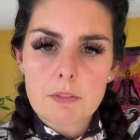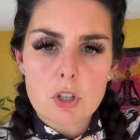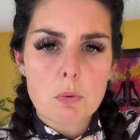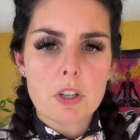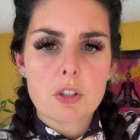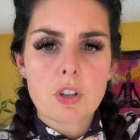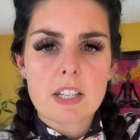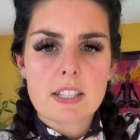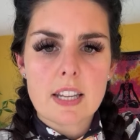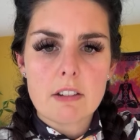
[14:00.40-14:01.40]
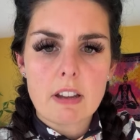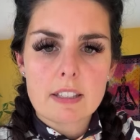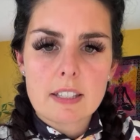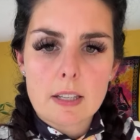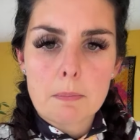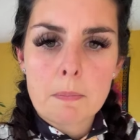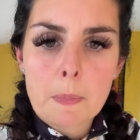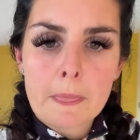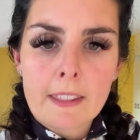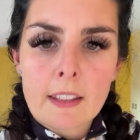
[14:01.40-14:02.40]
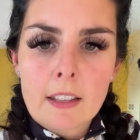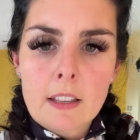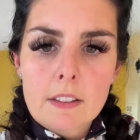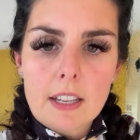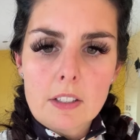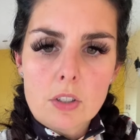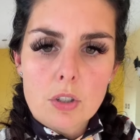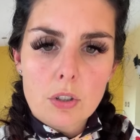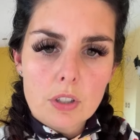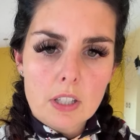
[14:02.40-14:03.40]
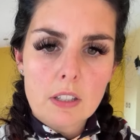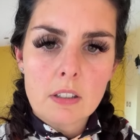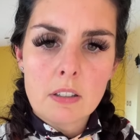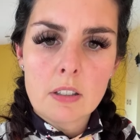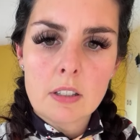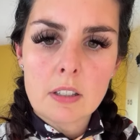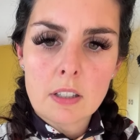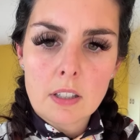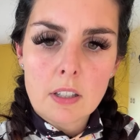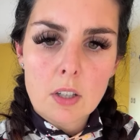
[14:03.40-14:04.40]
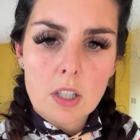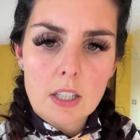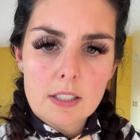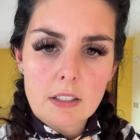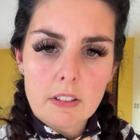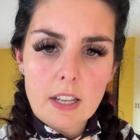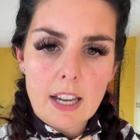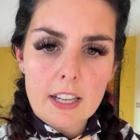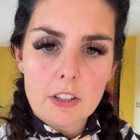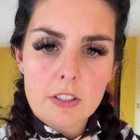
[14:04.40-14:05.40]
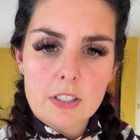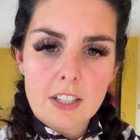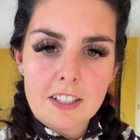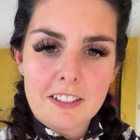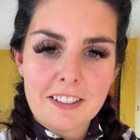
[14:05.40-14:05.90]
don't know what you're trying to say, Rantin. Thanks, Tony. Yes, I'm in. Hi, Austin.